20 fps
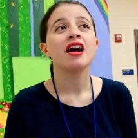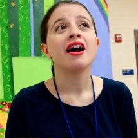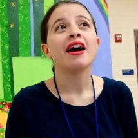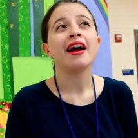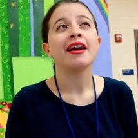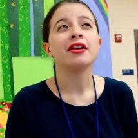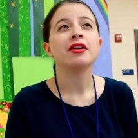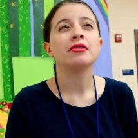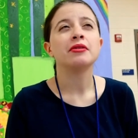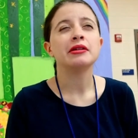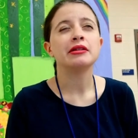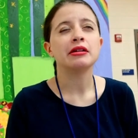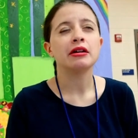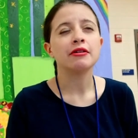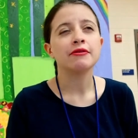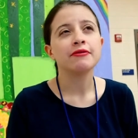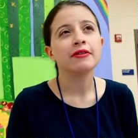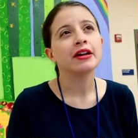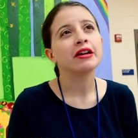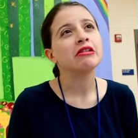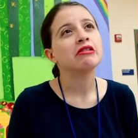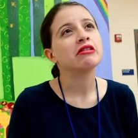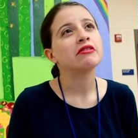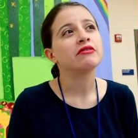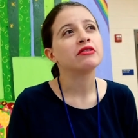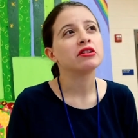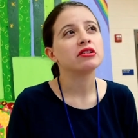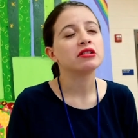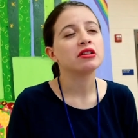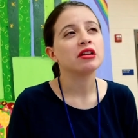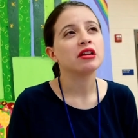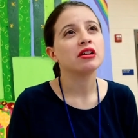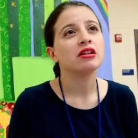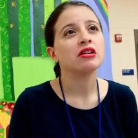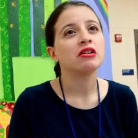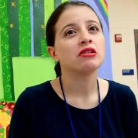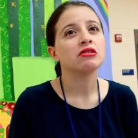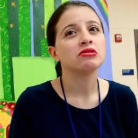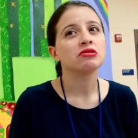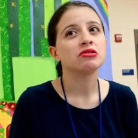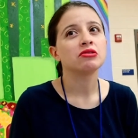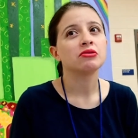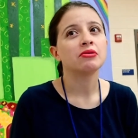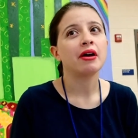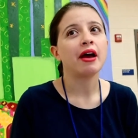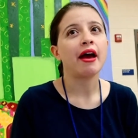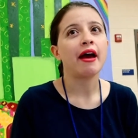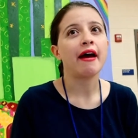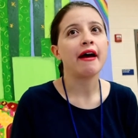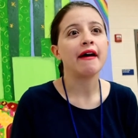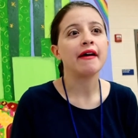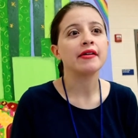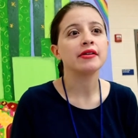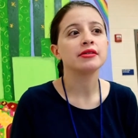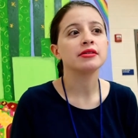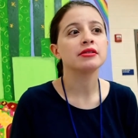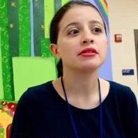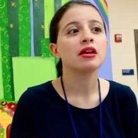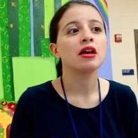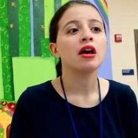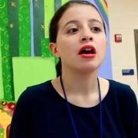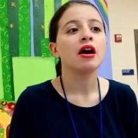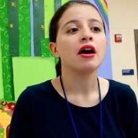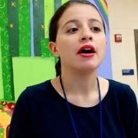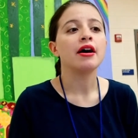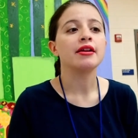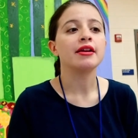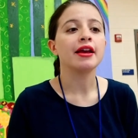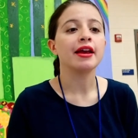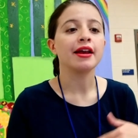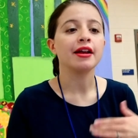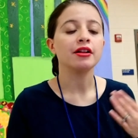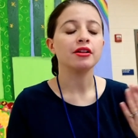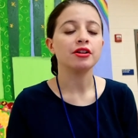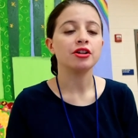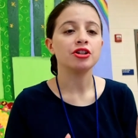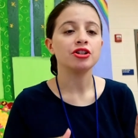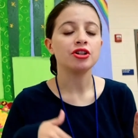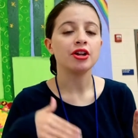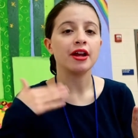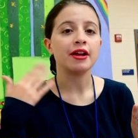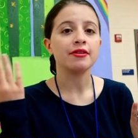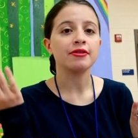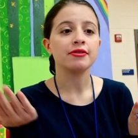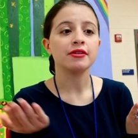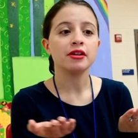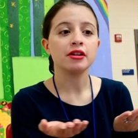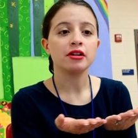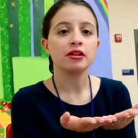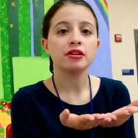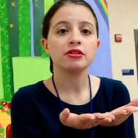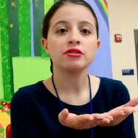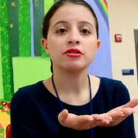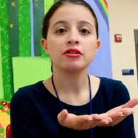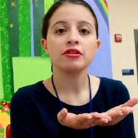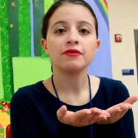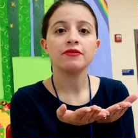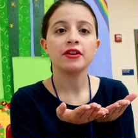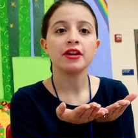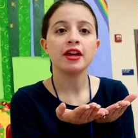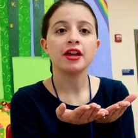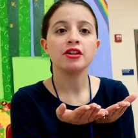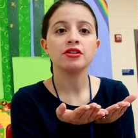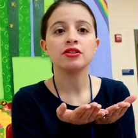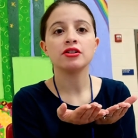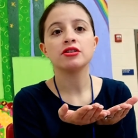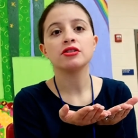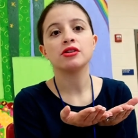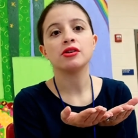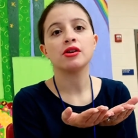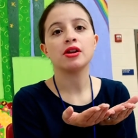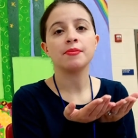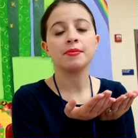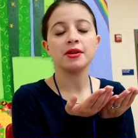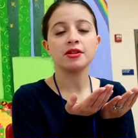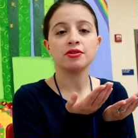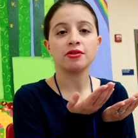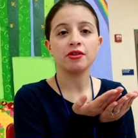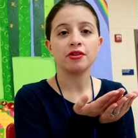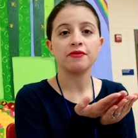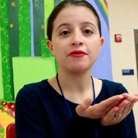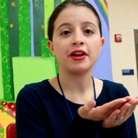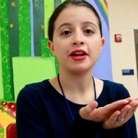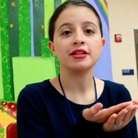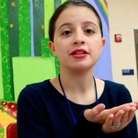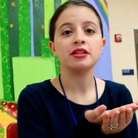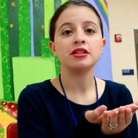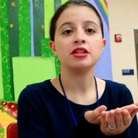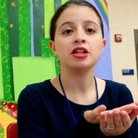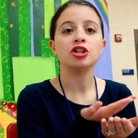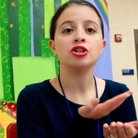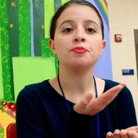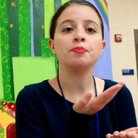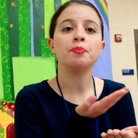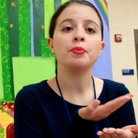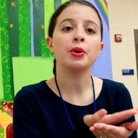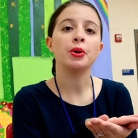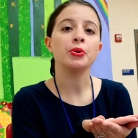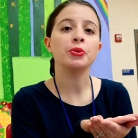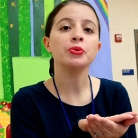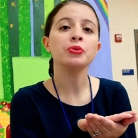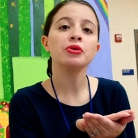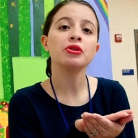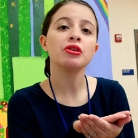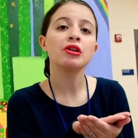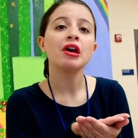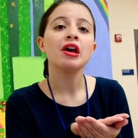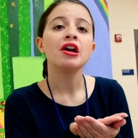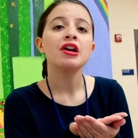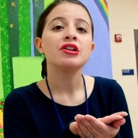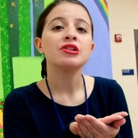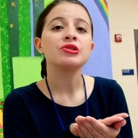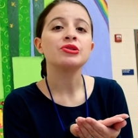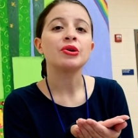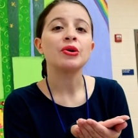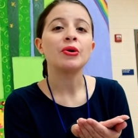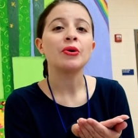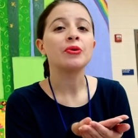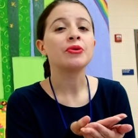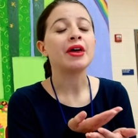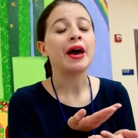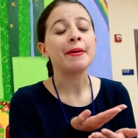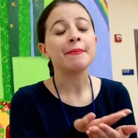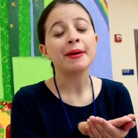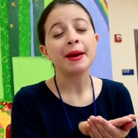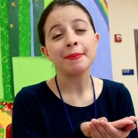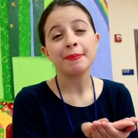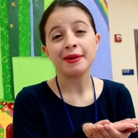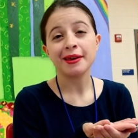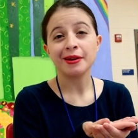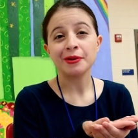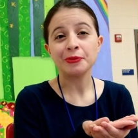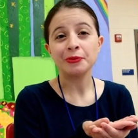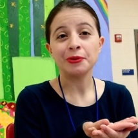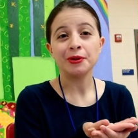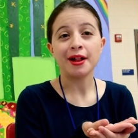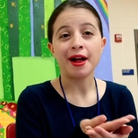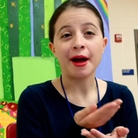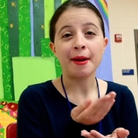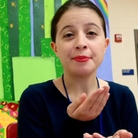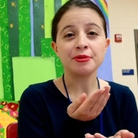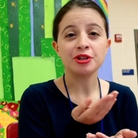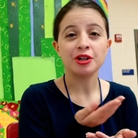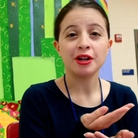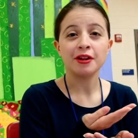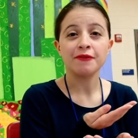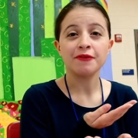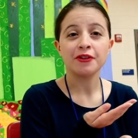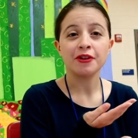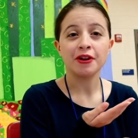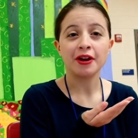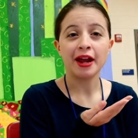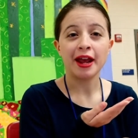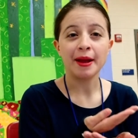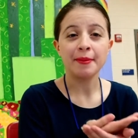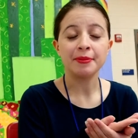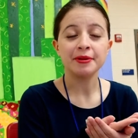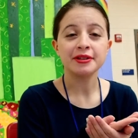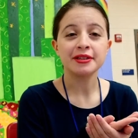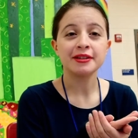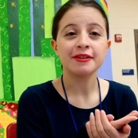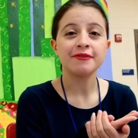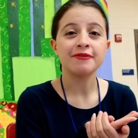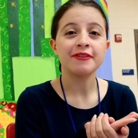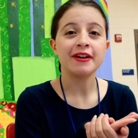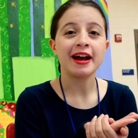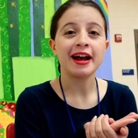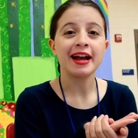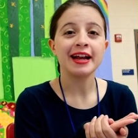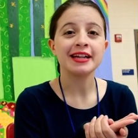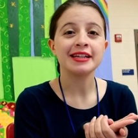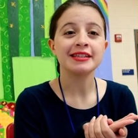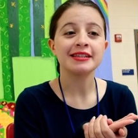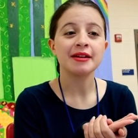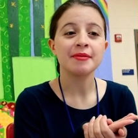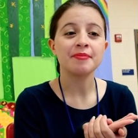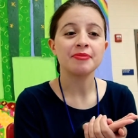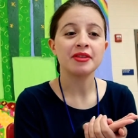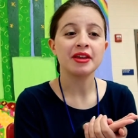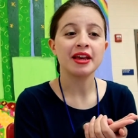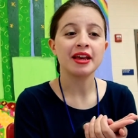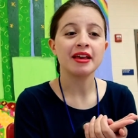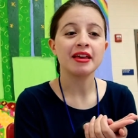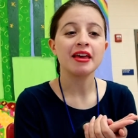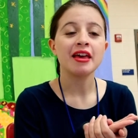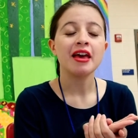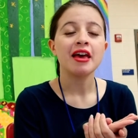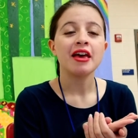I know Adelphi University also has an English and theater certification, so you could be certified to teach both. So that might be a cool option if you're able to find something